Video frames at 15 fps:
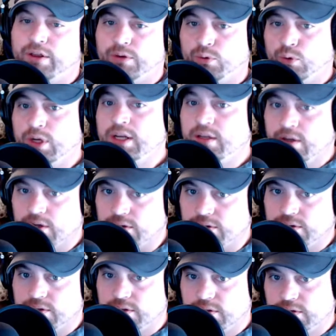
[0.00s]
3
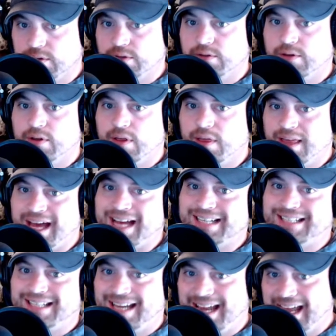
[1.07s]
years,
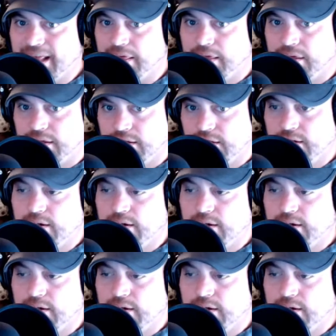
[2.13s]
that tenth